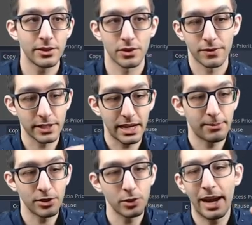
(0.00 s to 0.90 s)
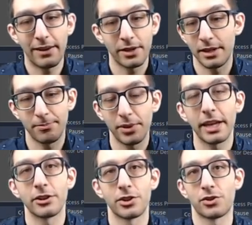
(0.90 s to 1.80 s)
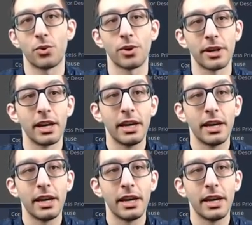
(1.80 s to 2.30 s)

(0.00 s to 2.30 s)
So for example, you have a player's sword